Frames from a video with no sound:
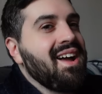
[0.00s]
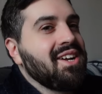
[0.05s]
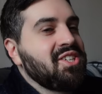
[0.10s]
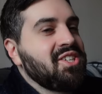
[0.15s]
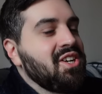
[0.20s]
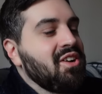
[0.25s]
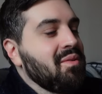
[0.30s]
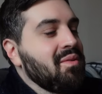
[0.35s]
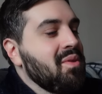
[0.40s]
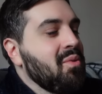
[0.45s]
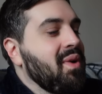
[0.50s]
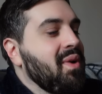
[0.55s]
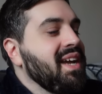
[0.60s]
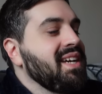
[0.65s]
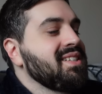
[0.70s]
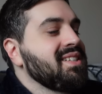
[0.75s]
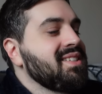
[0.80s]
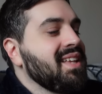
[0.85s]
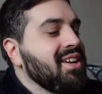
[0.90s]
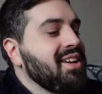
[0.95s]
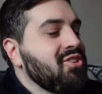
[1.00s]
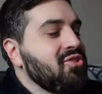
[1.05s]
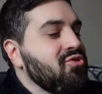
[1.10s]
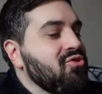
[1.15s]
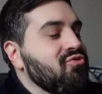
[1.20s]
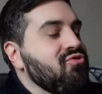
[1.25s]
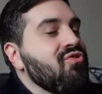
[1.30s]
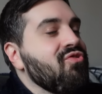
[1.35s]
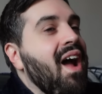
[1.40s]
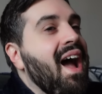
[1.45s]
actually love the way he's like
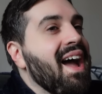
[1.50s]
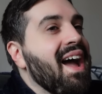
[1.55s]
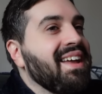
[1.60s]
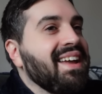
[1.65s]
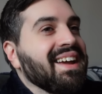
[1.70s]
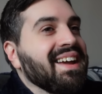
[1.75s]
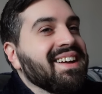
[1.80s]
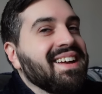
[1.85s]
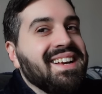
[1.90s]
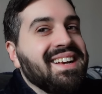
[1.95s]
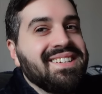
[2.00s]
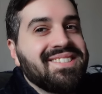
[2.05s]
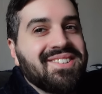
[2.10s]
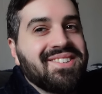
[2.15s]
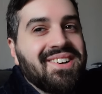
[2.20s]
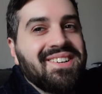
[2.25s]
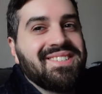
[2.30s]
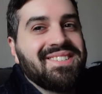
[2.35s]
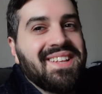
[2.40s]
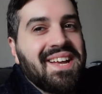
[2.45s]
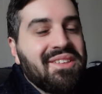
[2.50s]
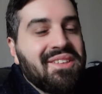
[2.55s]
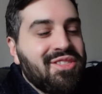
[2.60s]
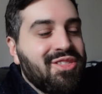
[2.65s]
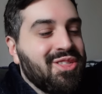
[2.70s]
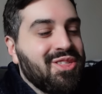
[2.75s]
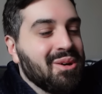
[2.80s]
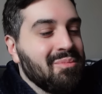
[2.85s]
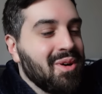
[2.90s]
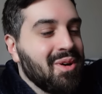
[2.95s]
crying and he's got his like
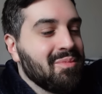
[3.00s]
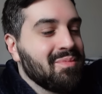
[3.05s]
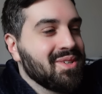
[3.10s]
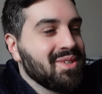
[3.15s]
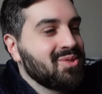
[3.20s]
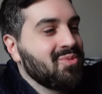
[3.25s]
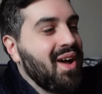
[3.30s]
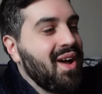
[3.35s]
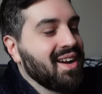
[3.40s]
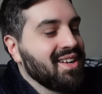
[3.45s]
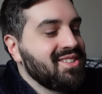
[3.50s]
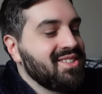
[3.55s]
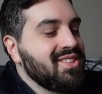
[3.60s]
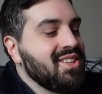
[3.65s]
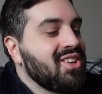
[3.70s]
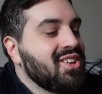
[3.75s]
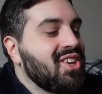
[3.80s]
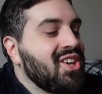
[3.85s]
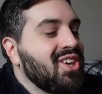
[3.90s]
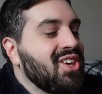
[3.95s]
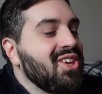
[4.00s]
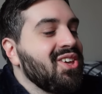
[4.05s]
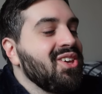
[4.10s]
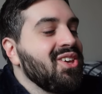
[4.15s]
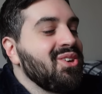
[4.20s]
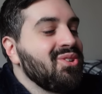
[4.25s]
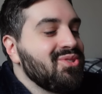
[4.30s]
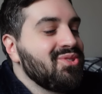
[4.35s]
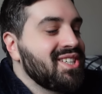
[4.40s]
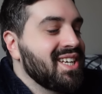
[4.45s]
thumb up as well. He's the
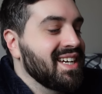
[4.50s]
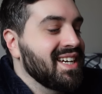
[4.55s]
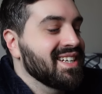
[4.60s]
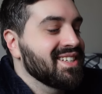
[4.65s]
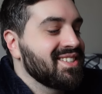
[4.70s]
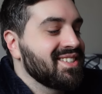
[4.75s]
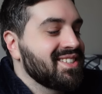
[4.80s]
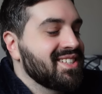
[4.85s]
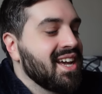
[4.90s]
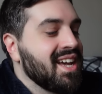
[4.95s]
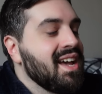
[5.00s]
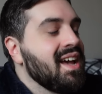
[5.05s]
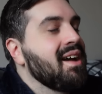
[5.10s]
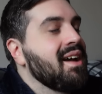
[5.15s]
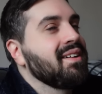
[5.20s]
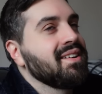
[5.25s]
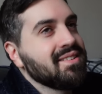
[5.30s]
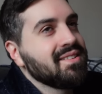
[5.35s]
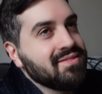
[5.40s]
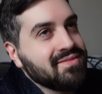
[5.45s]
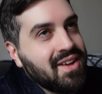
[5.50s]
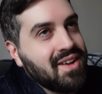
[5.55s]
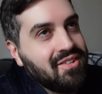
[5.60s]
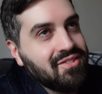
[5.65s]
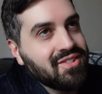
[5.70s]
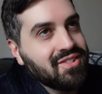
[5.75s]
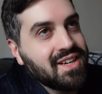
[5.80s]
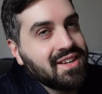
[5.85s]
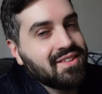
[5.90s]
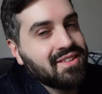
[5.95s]
cutest. I mean,
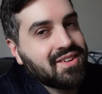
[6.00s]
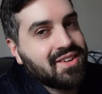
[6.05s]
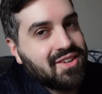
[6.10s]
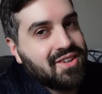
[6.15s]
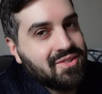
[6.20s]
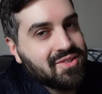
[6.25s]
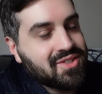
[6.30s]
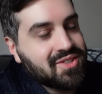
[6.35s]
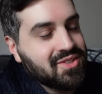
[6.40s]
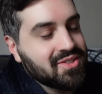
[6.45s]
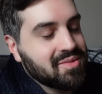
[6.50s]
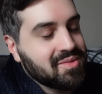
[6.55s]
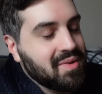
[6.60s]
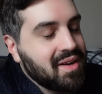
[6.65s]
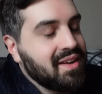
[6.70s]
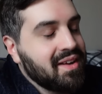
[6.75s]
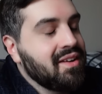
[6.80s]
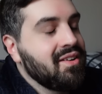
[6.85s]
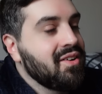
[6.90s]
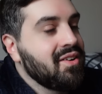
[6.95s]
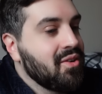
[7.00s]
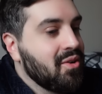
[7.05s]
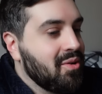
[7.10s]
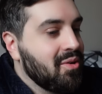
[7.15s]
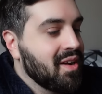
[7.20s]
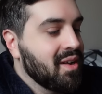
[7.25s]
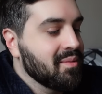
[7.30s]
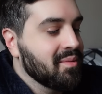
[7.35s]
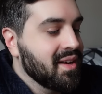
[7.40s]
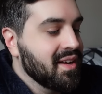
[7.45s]
not really the cutest, cutest, but like, you know
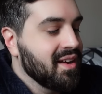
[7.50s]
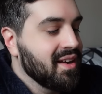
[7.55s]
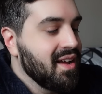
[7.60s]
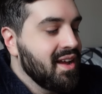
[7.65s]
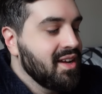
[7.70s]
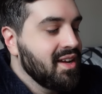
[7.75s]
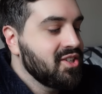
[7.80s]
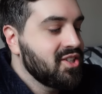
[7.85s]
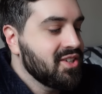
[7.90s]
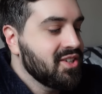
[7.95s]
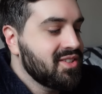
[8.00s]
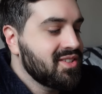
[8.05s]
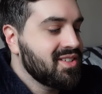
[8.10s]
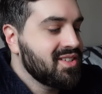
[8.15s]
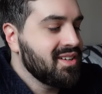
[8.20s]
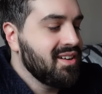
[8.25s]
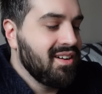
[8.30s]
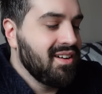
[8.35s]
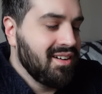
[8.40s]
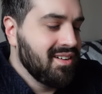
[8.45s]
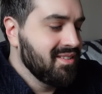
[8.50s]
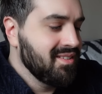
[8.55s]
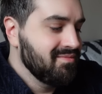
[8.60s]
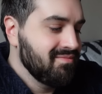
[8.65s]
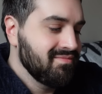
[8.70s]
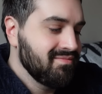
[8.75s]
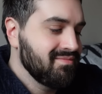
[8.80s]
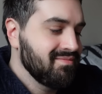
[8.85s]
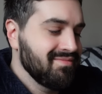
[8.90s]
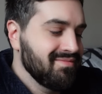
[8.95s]
what I mean. Just, oh,
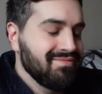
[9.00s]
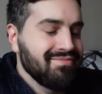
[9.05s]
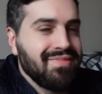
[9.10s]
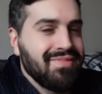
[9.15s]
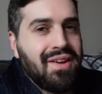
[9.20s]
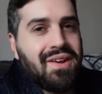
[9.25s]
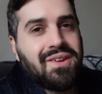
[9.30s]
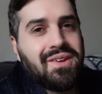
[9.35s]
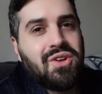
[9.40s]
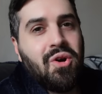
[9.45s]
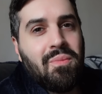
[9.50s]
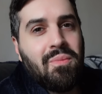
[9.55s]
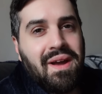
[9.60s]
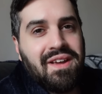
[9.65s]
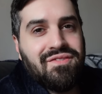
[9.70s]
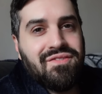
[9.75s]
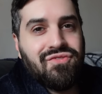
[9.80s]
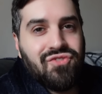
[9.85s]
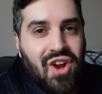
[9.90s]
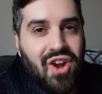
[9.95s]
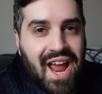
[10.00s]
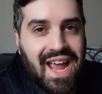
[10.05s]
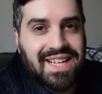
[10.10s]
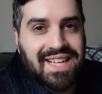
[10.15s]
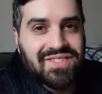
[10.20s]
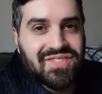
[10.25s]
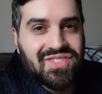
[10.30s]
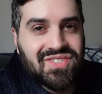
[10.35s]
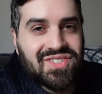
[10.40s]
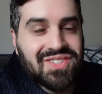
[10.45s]
you're my
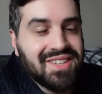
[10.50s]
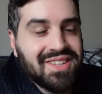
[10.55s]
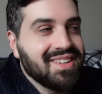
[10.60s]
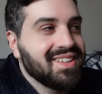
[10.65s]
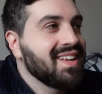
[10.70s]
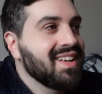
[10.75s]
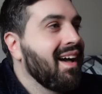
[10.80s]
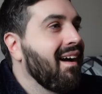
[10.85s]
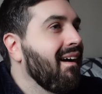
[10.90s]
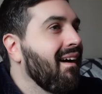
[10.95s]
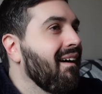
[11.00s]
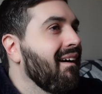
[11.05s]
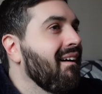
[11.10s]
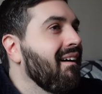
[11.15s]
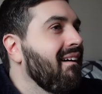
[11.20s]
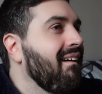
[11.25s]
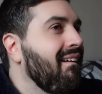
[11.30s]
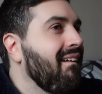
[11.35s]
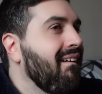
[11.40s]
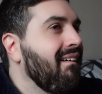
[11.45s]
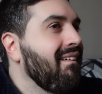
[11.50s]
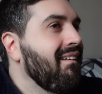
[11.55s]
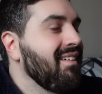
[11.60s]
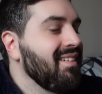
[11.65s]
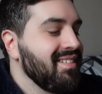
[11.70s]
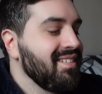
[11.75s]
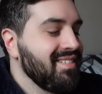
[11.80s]
friends. Oh.